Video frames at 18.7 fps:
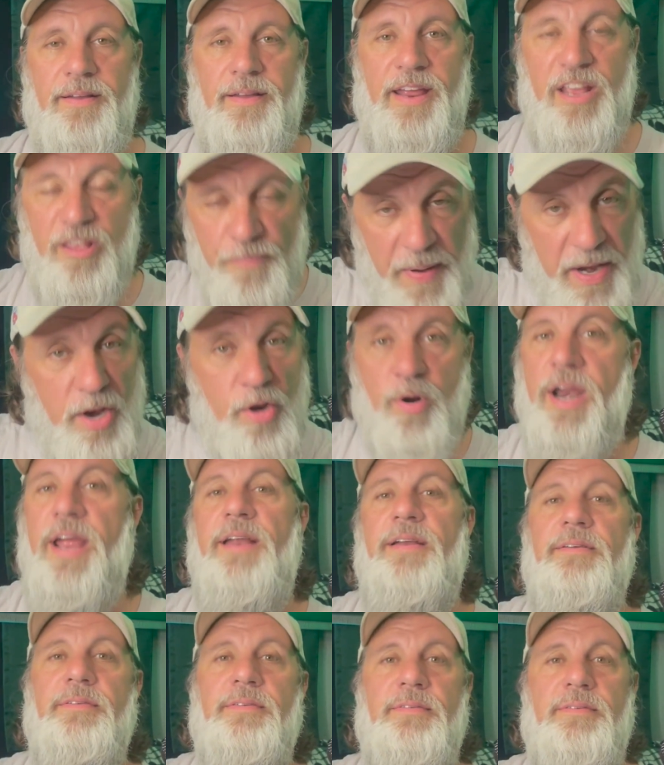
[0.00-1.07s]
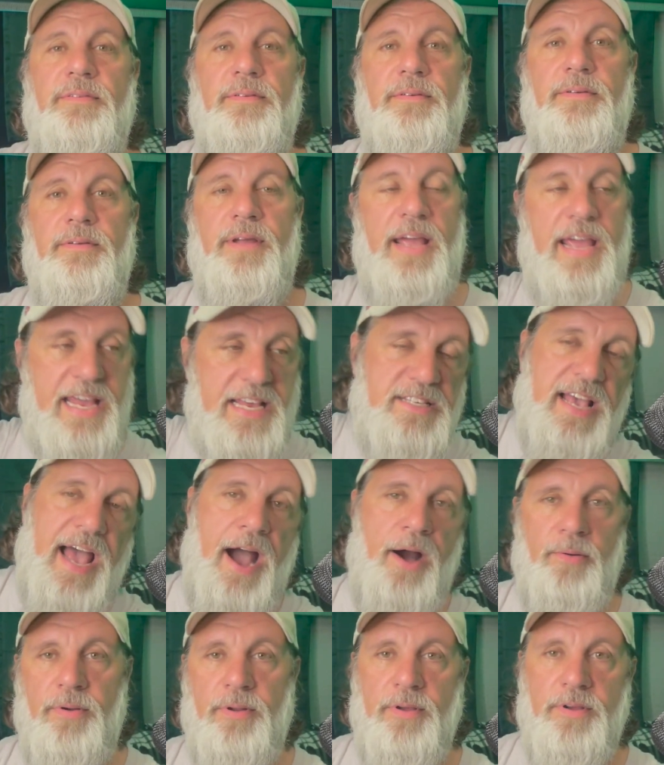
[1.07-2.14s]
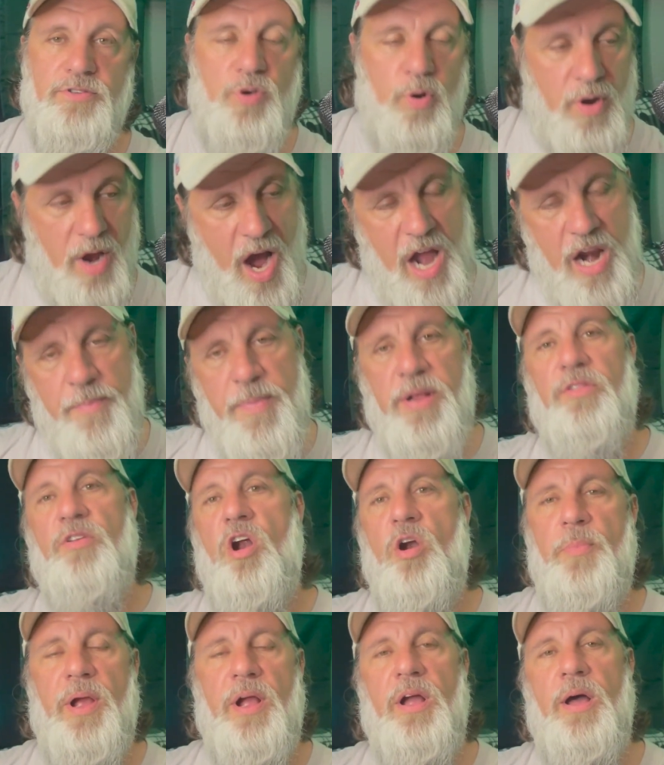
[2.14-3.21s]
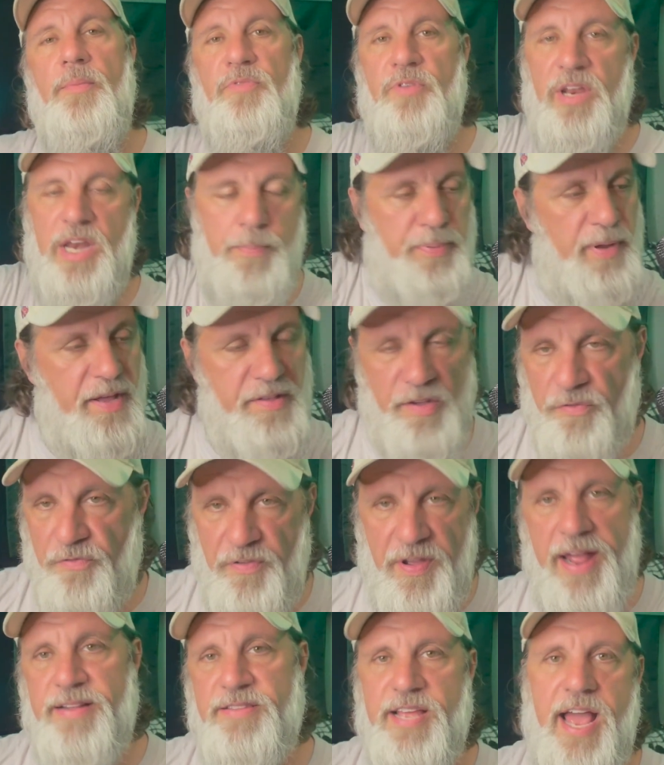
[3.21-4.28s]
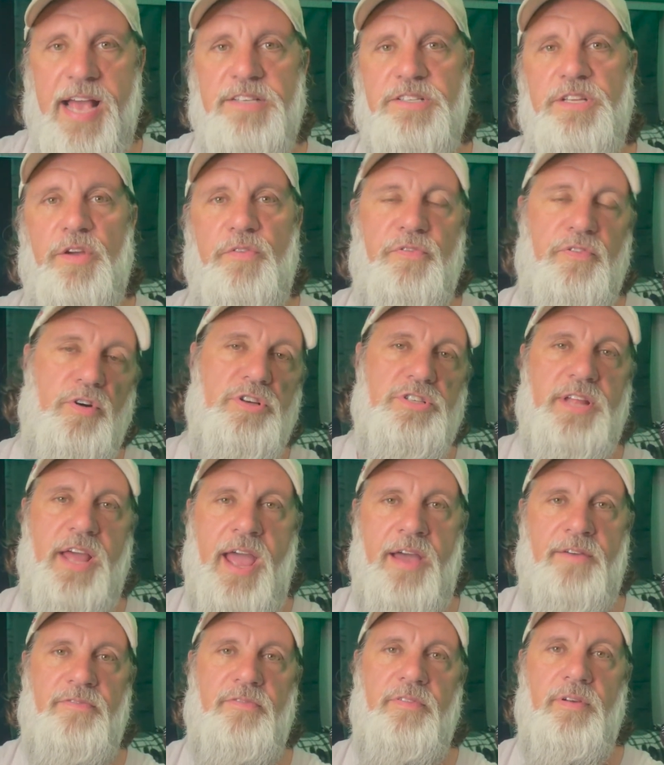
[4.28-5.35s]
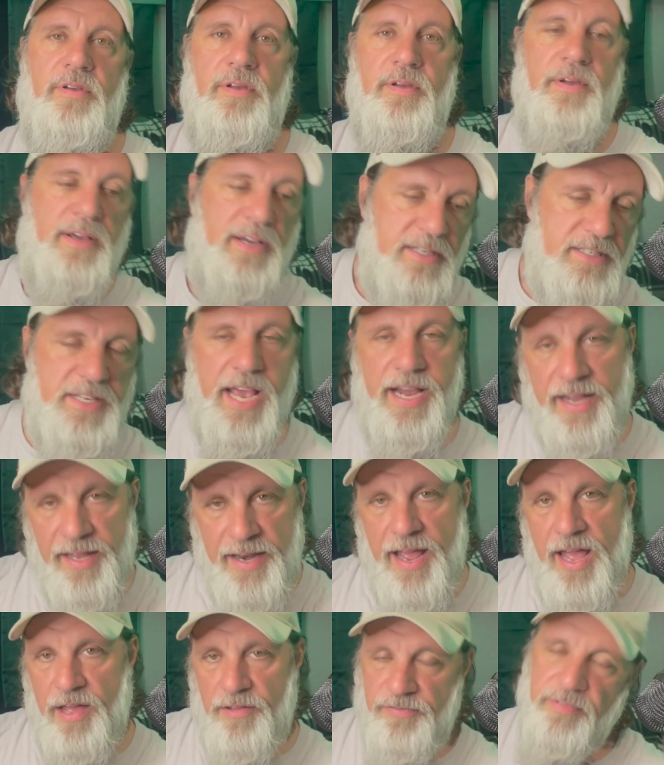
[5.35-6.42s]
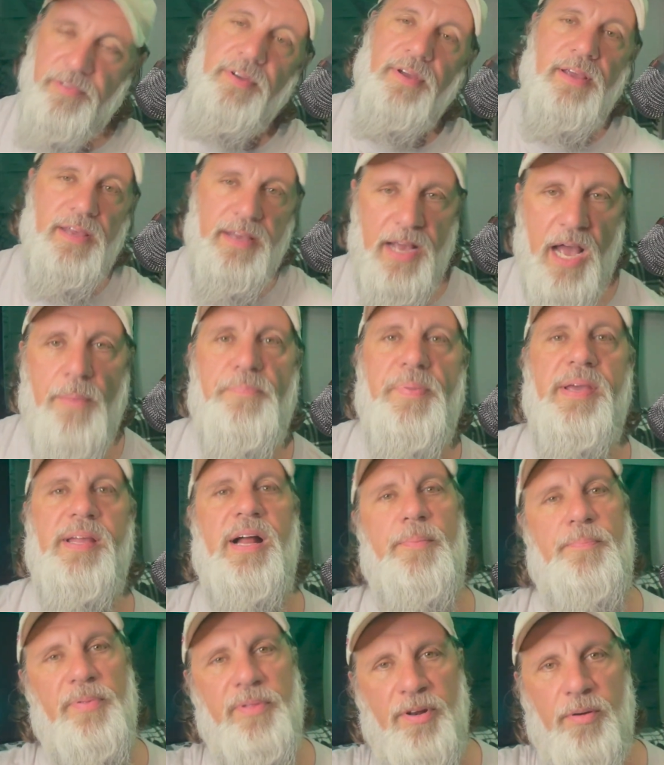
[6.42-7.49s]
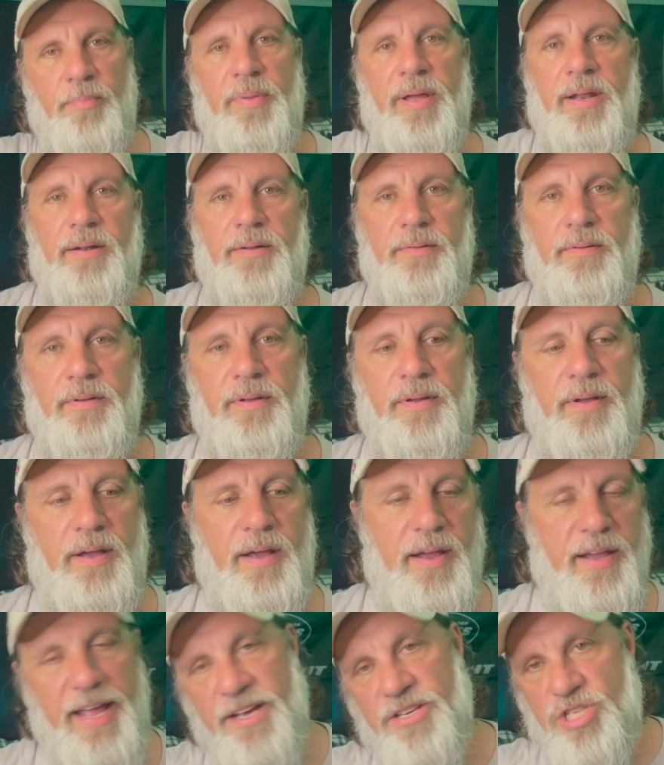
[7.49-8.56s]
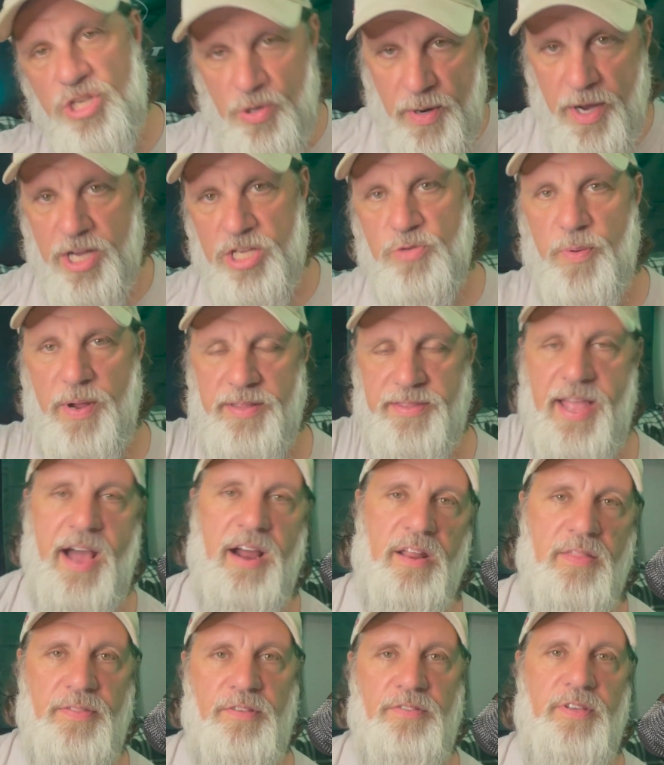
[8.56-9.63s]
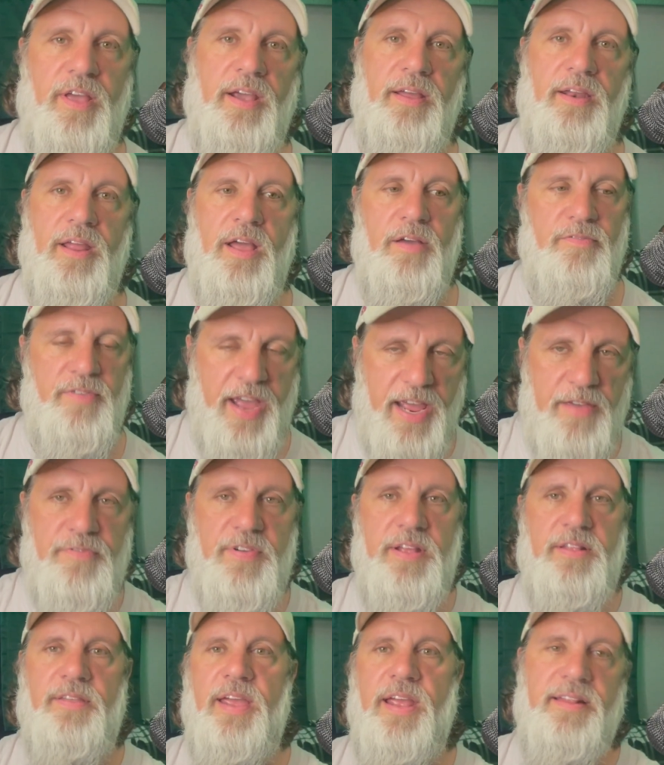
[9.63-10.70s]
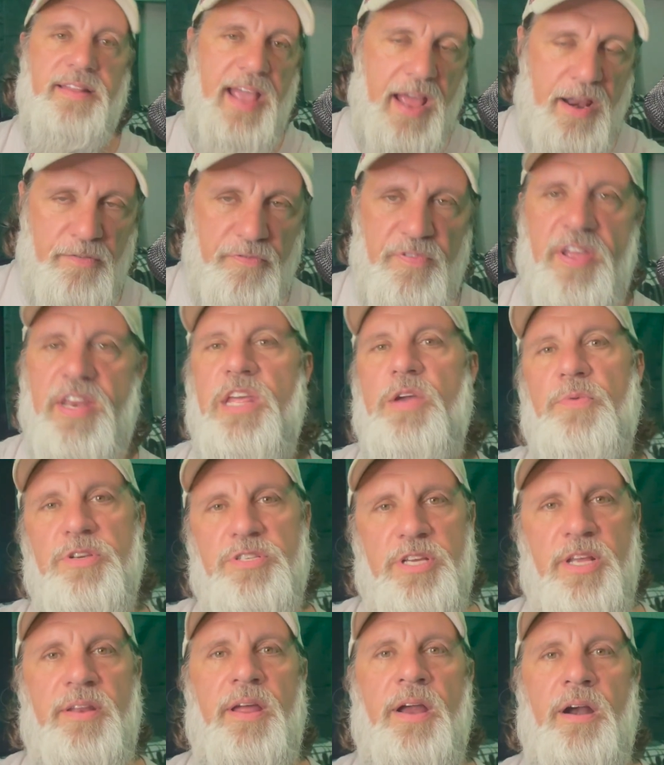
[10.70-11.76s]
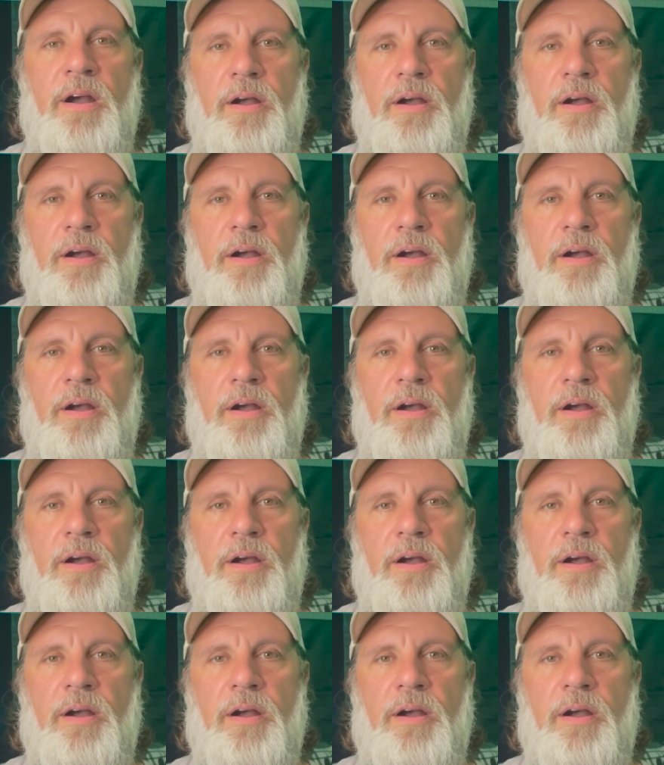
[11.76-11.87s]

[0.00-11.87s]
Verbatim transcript: He's been great. He's out. So Connor McDermott comes in. He plays a fantastic first half. Second half, he got beat up a little bit. Guess who else went down in the second half? AVT. Dan Feeney was in there.